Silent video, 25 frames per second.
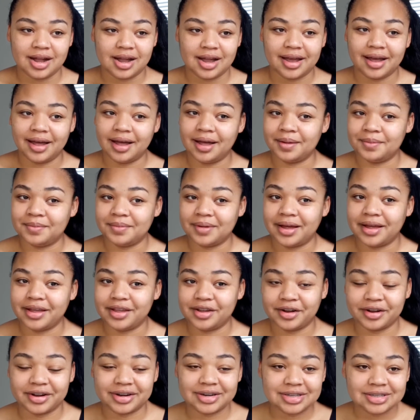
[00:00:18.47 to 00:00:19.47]

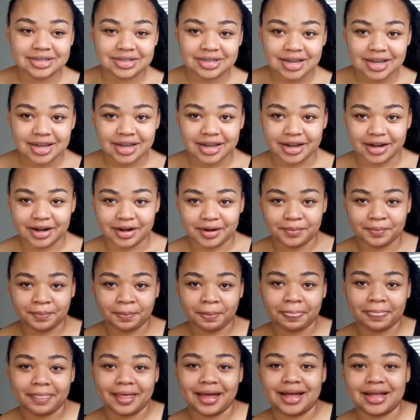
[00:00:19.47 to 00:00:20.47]
you're gonna see here
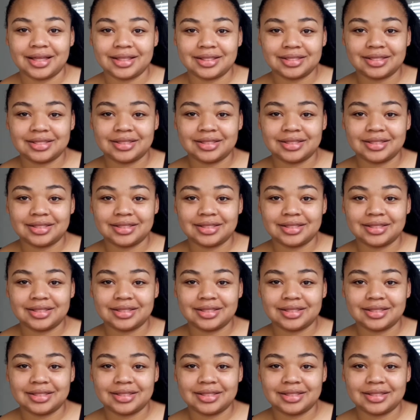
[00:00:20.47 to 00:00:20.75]
that